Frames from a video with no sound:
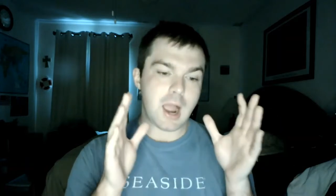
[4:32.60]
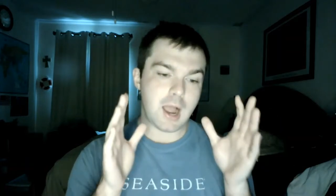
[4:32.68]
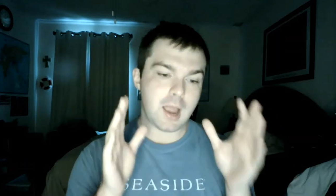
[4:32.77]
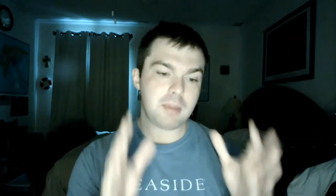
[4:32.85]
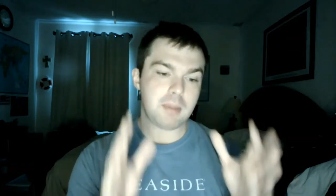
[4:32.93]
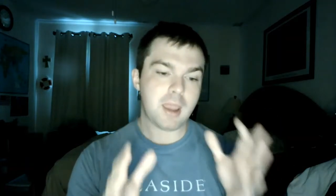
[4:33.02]

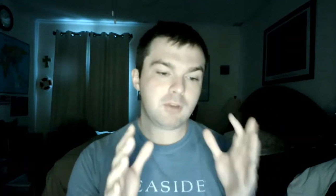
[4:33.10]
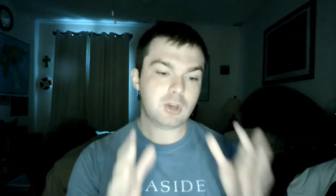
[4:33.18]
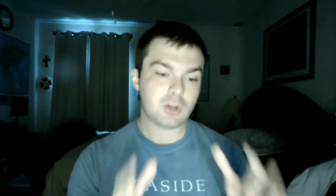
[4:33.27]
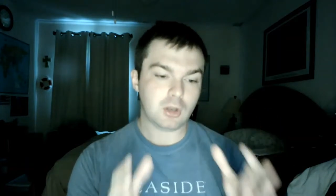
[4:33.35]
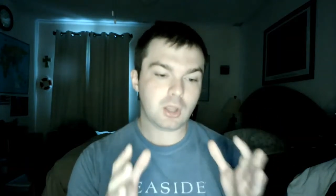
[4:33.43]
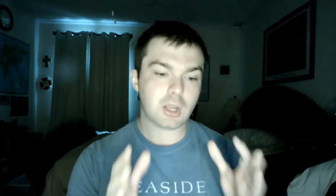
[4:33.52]
I'm having
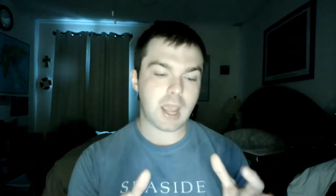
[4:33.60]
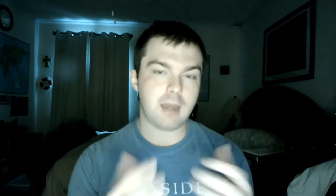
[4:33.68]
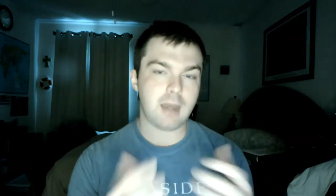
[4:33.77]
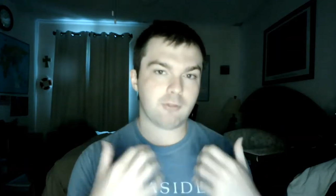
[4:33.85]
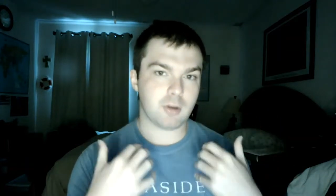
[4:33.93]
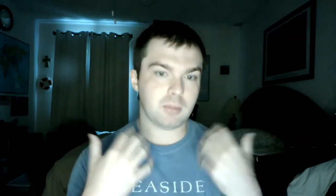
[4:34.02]
to look
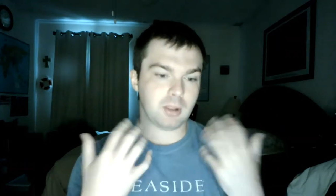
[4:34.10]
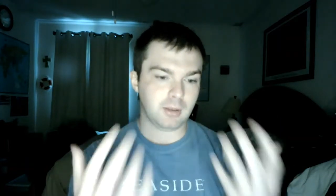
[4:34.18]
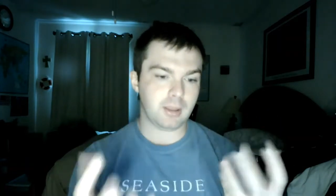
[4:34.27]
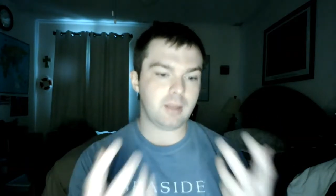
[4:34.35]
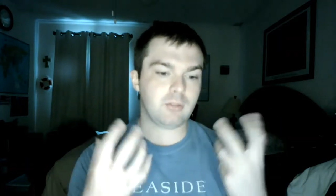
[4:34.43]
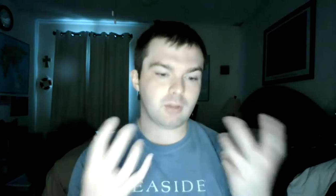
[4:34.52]
at it from the
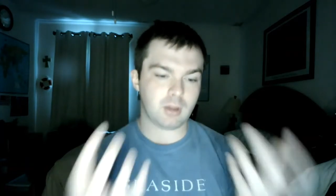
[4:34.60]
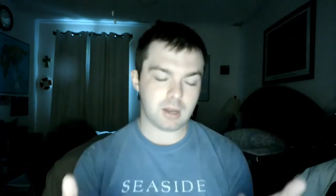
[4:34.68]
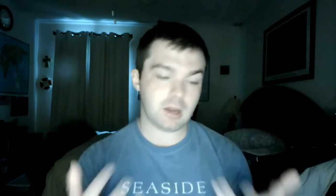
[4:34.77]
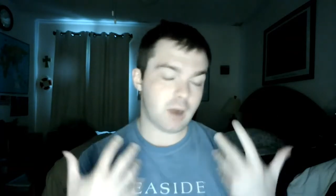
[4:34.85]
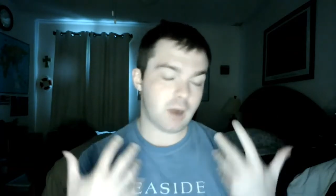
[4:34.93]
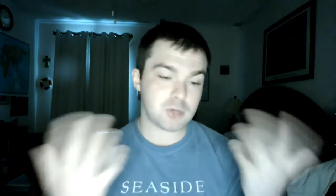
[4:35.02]
lens of,
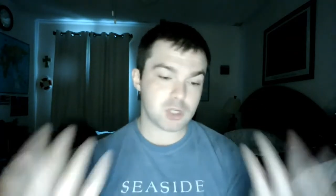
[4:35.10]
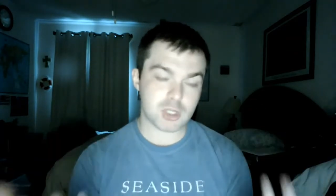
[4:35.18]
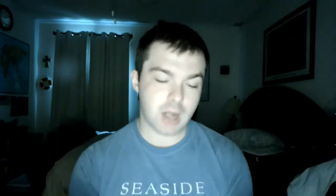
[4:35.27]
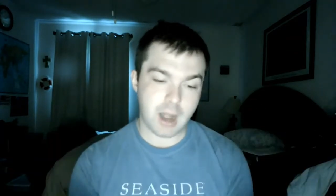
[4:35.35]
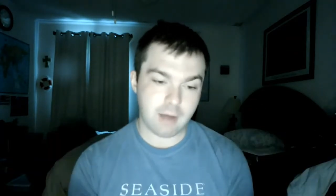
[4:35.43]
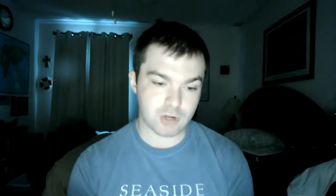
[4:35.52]
you know, I'm
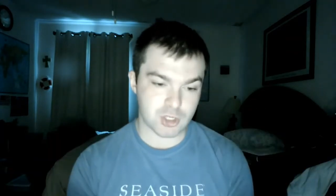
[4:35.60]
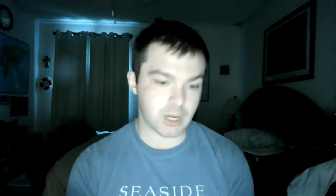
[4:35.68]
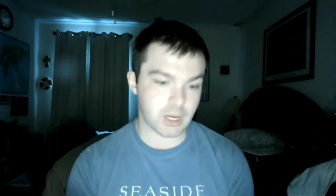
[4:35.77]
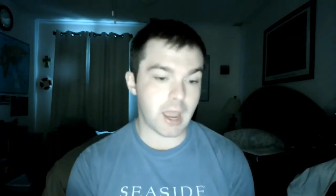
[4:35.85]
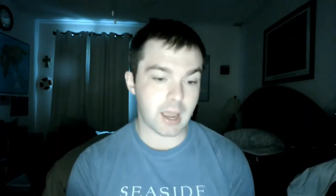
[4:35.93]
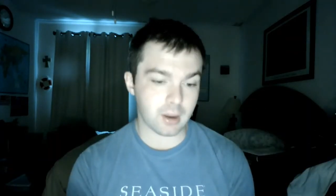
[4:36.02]
just an average
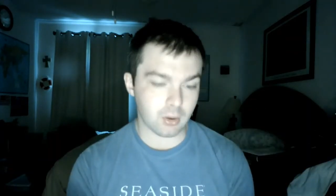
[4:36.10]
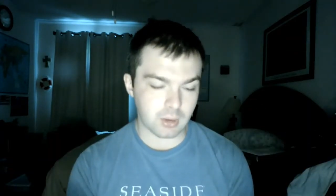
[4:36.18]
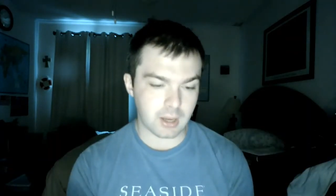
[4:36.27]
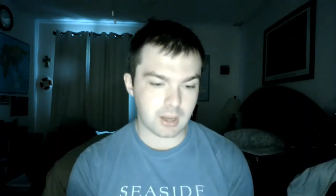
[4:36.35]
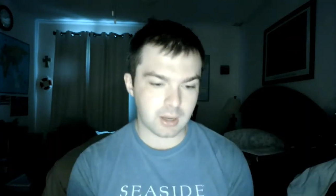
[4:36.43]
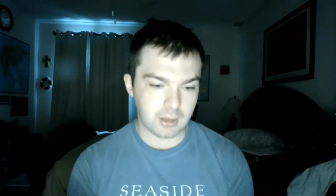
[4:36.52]
guy,
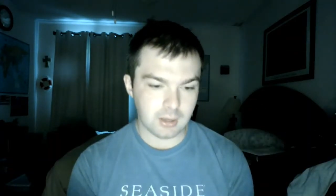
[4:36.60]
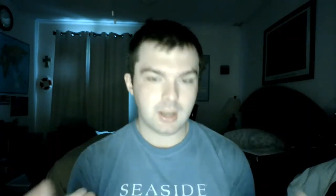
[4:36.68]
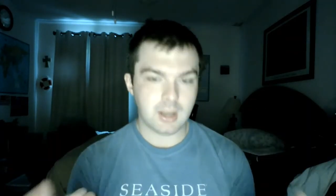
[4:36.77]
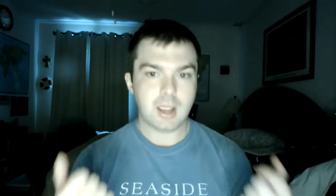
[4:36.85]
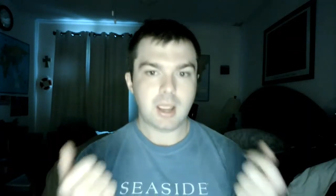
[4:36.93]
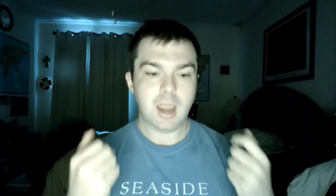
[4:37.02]
okay?
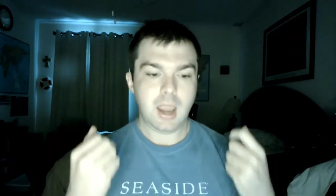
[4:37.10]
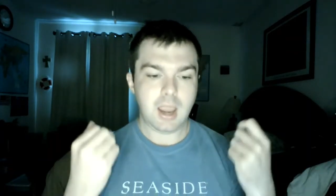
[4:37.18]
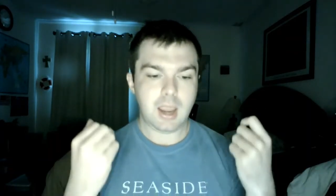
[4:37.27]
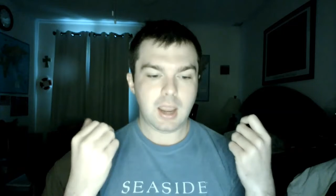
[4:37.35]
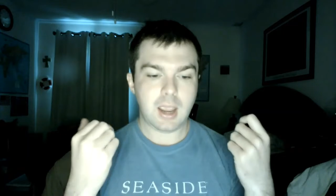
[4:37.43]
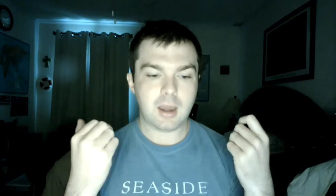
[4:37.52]

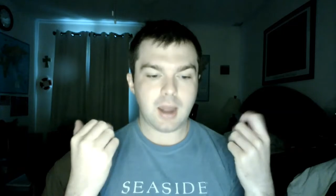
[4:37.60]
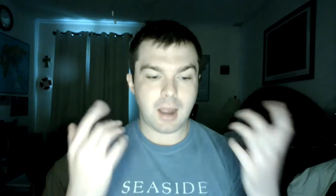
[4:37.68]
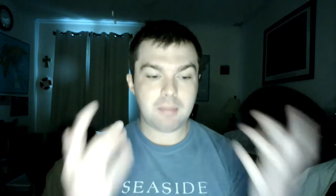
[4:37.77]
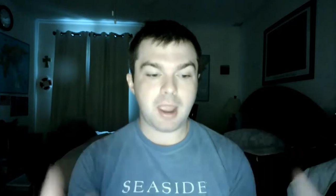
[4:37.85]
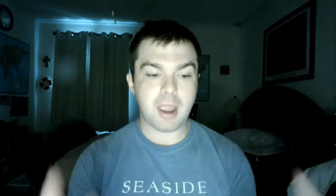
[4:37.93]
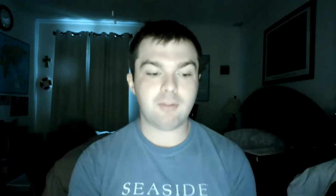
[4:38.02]
And
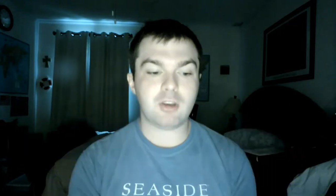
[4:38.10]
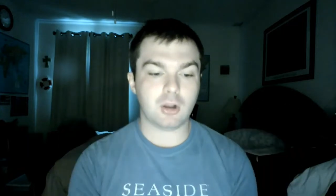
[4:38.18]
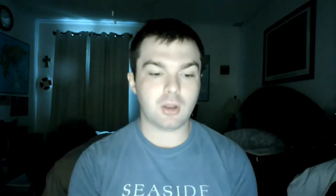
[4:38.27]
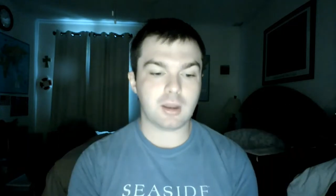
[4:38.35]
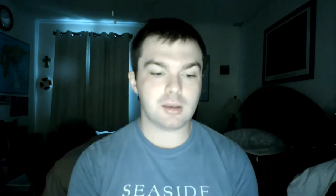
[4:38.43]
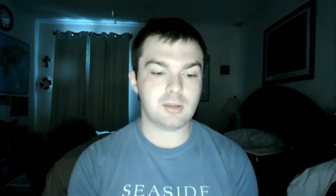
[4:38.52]
I'm having to
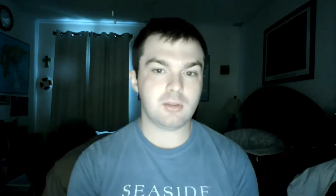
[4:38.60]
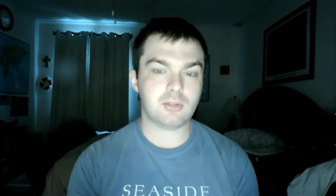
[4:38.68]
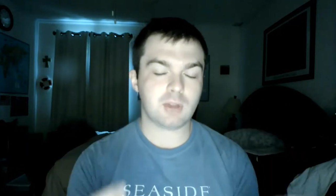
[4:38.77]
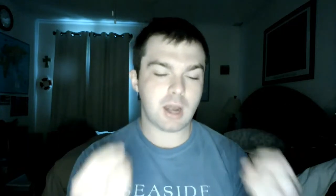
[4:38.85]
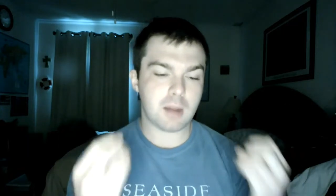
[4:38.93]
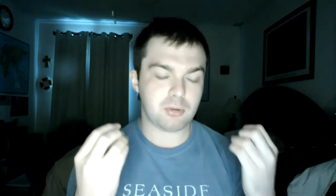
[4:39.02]
look at
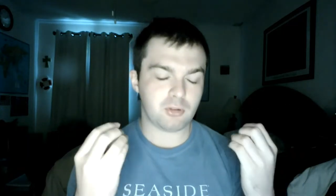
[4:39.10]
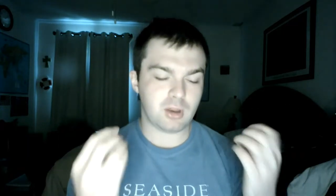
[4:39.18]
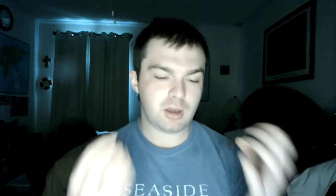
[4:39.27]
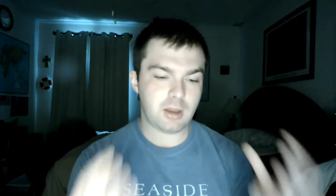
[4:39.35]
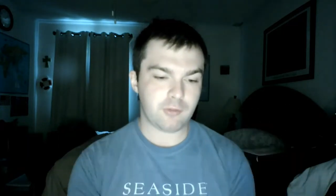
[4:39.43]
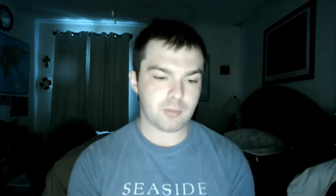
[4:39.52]
this, and I
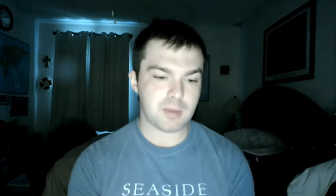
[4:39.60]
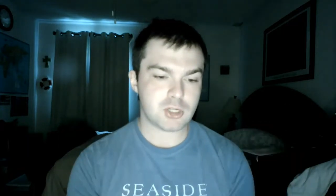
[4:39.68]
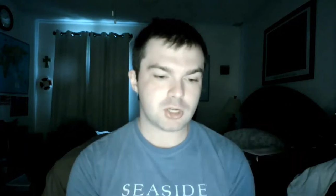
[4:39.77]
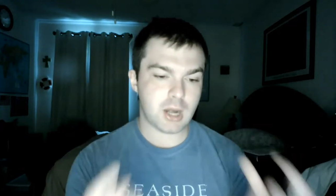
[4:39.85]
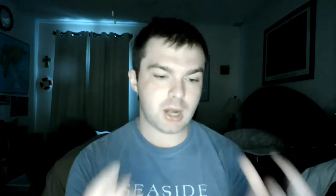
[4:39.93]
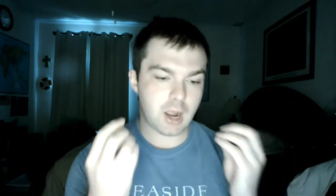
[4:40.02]
present
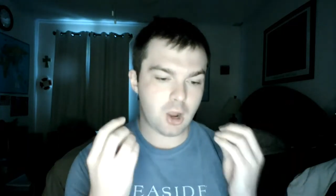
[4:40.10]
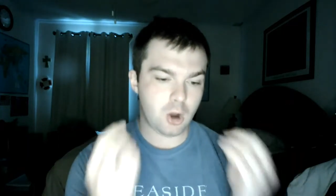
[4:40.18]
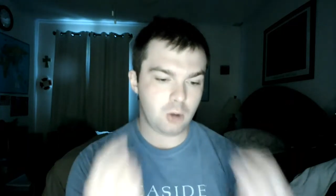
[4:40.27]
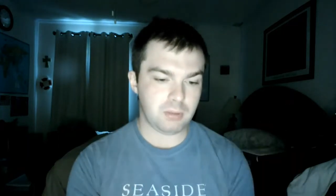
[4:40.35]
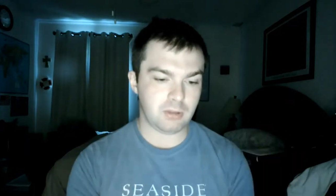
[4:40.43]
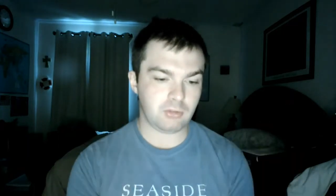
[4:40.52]
information that I
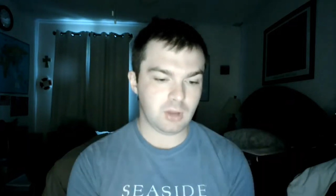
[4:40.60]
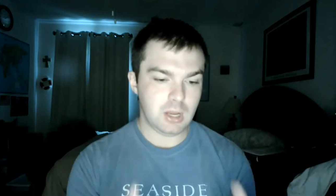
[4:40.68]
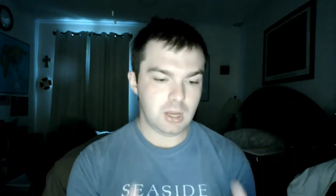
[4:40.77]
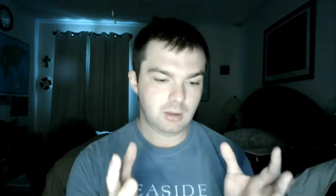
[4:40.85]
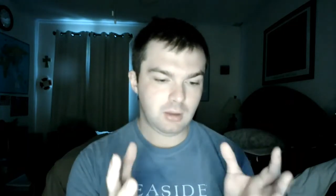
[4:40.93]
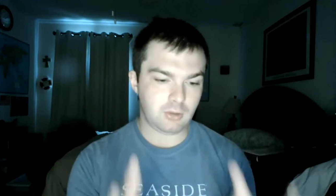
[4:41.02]
hope is
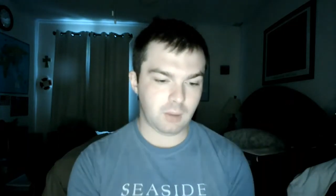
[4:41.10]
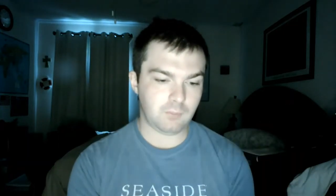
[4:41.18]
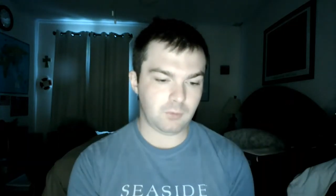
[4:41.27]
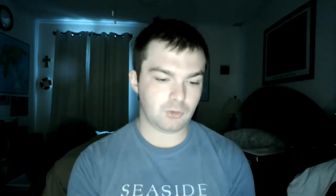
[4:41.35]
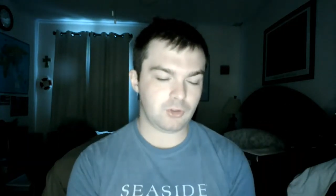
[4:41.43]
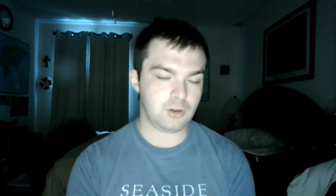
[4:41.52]

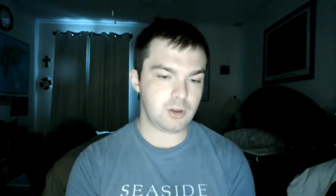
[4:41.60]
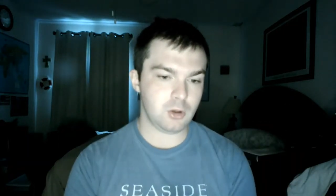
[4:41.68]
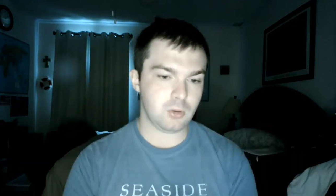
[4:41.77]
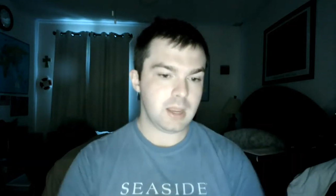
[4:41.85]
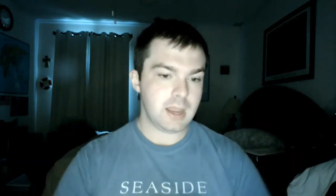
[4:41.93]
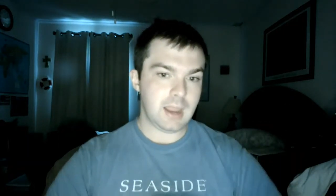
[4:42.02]
helpful to
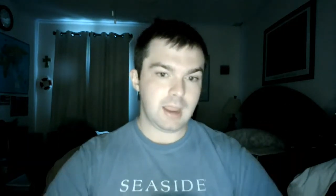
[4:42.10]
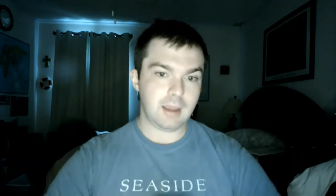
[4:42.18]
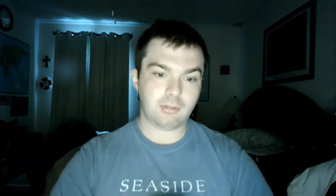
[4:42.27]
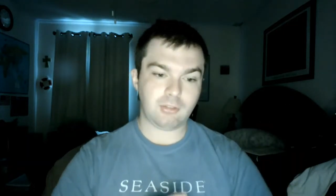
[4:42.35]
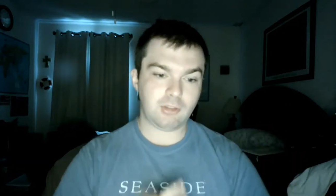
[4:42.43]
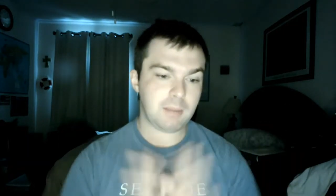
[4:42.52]
you.
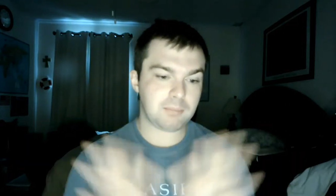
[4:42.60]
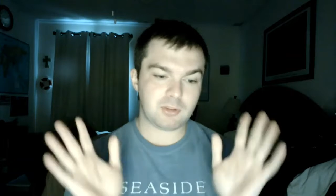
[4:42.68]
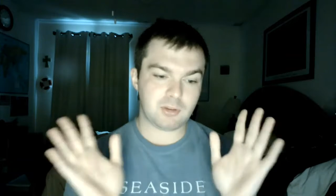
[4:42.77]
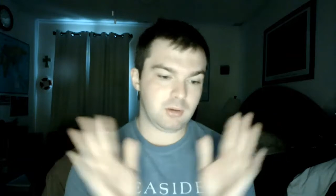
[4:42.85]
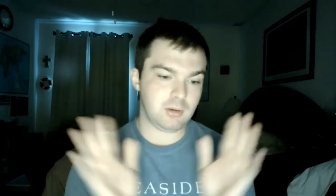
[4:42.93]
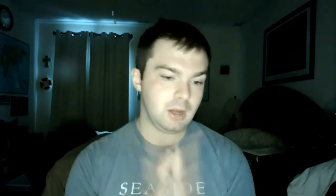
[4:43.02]

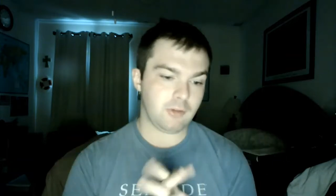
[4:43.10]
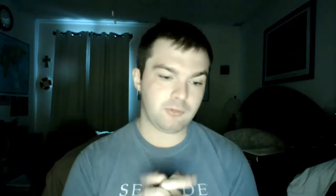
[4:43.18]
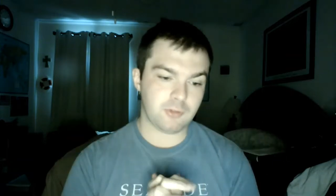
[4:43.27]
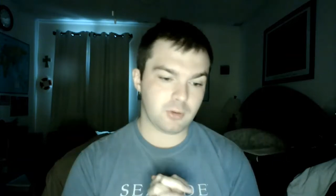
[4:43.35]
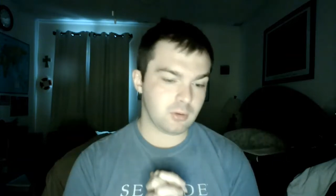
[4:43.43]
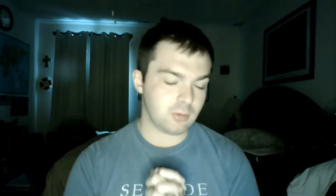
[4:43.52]
Except, you know,
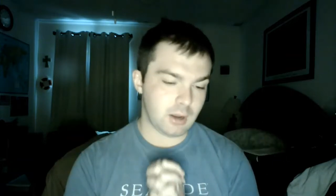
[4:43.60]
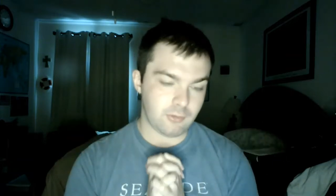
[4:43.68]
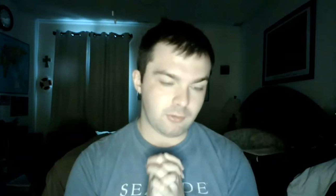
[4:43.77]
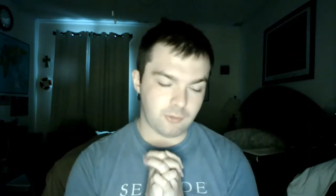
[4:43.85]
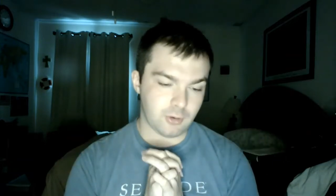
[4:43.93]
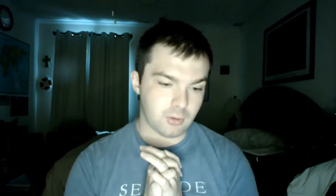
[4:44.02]
for
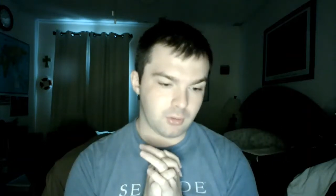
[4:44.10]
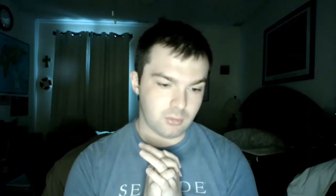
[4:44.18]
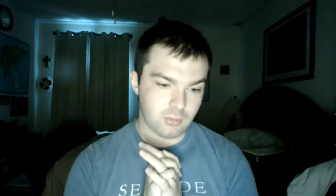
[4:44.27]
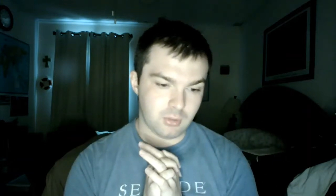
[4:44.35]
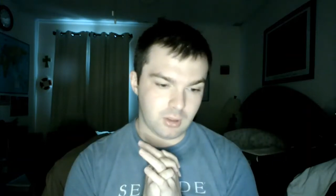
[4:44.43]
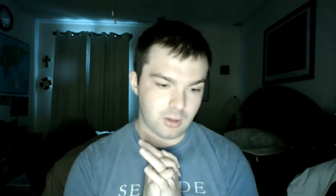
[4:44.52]

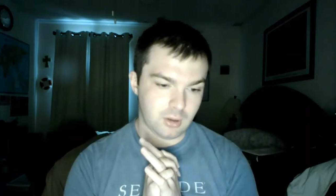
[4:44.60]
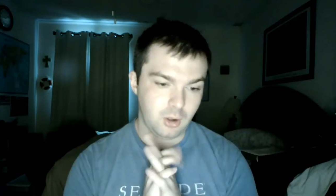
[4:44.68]
the